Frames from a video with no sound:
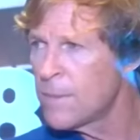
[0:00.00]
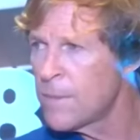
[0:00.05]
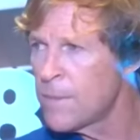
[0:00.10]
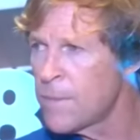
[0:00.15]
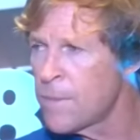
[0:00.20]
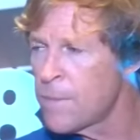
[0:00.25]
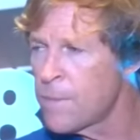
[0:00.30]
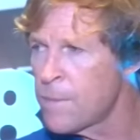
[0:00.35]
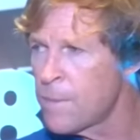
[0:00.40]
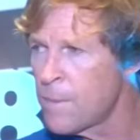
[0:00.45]

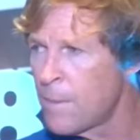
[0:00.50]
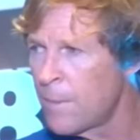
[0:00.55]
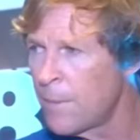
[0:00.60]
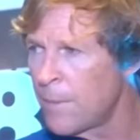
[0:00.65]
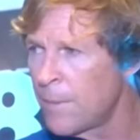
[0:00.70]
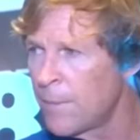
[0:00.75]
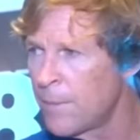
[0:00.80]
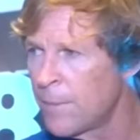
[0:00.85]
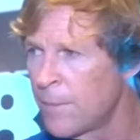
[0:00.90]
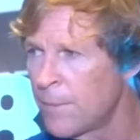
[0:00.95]

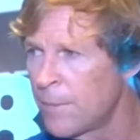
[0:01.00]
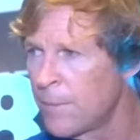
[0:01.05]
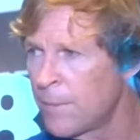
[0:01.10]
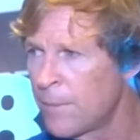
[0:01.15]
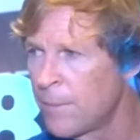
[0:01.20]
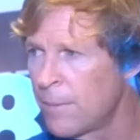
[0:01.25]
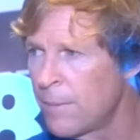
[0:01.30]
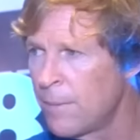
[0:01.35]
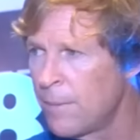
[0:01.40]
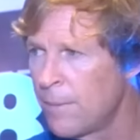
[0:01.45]

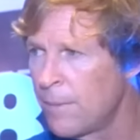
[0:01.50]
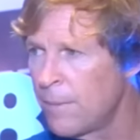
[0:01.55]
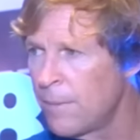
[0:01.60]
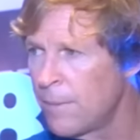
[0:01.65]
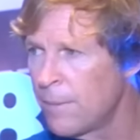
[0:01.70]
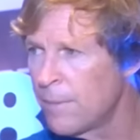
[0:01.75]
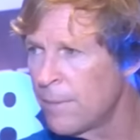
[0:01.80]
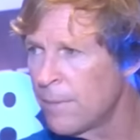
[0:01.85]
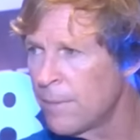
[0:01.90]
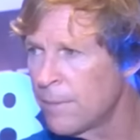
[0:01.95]

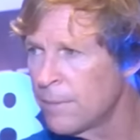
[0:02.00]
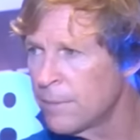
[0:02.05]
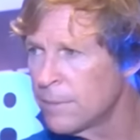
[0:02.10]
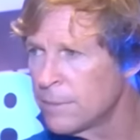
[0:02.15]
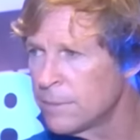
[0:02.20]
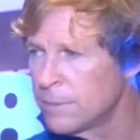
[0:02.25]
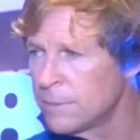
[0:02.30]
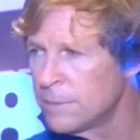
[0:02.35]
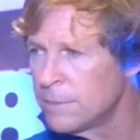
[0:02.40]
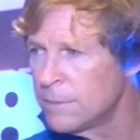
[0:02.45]

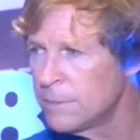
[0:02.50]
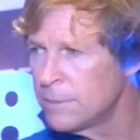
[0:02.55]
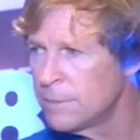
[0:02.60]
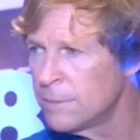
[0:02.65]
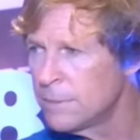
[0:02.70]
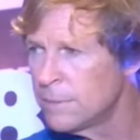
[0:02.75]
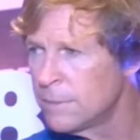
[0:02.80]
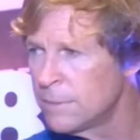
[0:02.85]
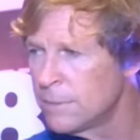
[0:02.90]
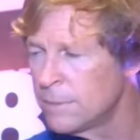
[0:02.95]

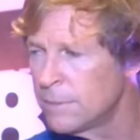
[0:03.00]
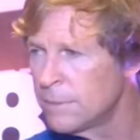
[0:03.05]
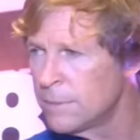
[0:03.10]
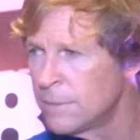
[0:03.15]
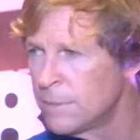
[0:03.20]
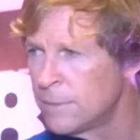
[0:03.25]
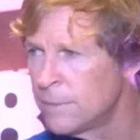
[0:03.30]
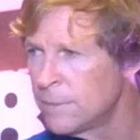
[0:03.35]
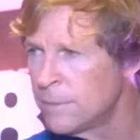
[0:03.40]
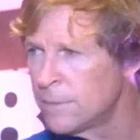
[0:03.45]

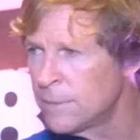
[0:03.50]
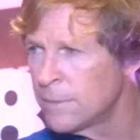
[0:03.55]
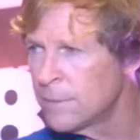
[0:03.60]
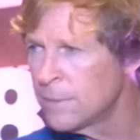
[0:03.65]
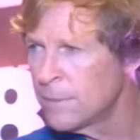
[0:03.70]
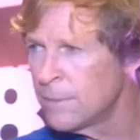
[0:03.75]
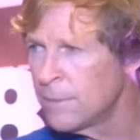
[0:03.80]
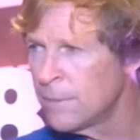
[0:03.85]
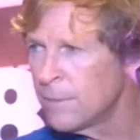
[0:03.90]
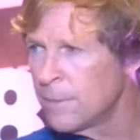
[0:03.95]

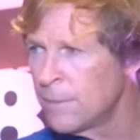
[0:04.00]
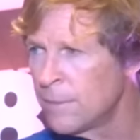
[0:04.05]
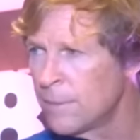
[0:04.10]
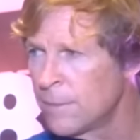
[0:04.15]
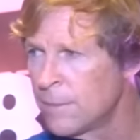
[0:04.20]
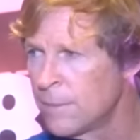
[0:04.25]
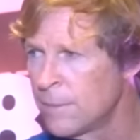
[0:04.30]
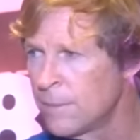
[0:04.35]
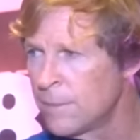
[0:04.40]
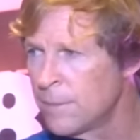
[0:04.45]

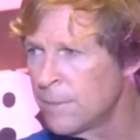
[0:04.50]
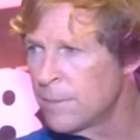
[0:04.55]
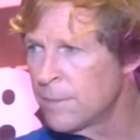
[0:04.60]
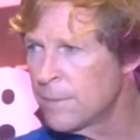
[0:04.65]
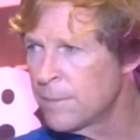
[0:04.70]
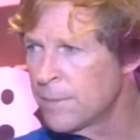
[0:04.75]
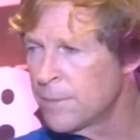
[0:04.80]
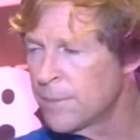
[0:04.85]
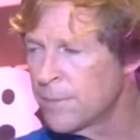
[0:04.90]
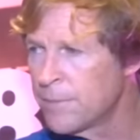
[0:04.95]

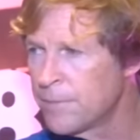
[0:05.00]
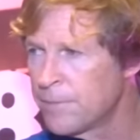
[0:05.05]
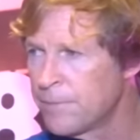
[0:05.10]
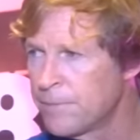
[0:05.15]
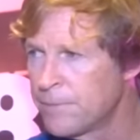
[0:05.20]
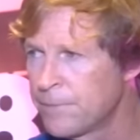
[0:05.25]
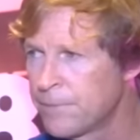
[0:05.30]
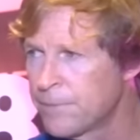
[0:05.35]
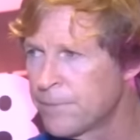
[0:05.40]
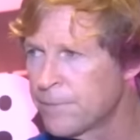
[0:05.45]

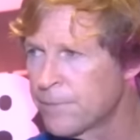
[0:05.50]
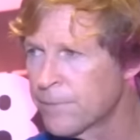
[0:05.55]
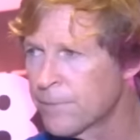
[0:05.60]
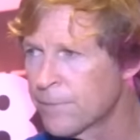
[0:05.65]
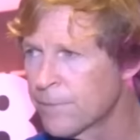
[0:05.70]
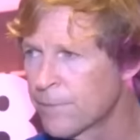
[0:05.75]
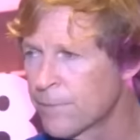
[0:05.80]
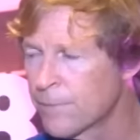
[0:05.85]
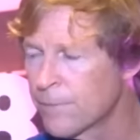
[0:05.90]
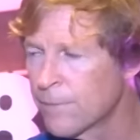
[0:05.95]

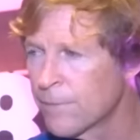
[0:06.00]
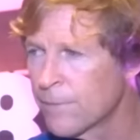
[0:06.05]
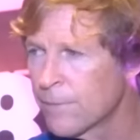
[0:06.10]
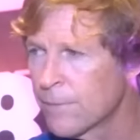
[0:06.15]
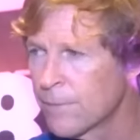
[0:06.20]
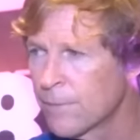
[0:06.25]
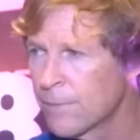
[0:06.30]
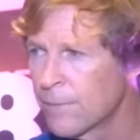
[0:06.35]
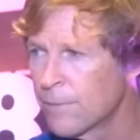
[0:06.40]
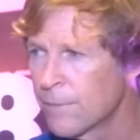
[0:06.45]

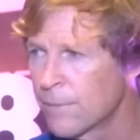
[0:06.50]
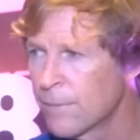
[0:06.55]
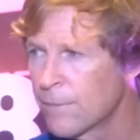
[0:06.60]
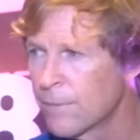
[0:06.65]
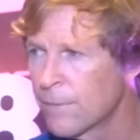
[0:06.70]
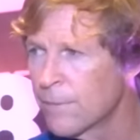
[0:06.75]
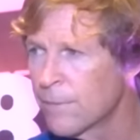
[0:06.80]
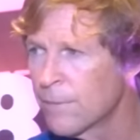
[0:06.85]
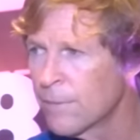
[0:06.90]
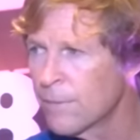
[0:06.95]

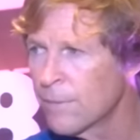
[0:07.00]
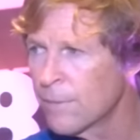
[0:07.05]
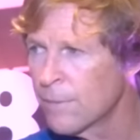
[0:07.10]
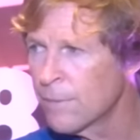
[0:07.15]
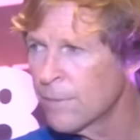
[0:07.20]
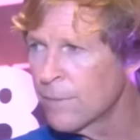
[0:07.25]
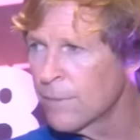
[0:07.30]
The person shown says nothing.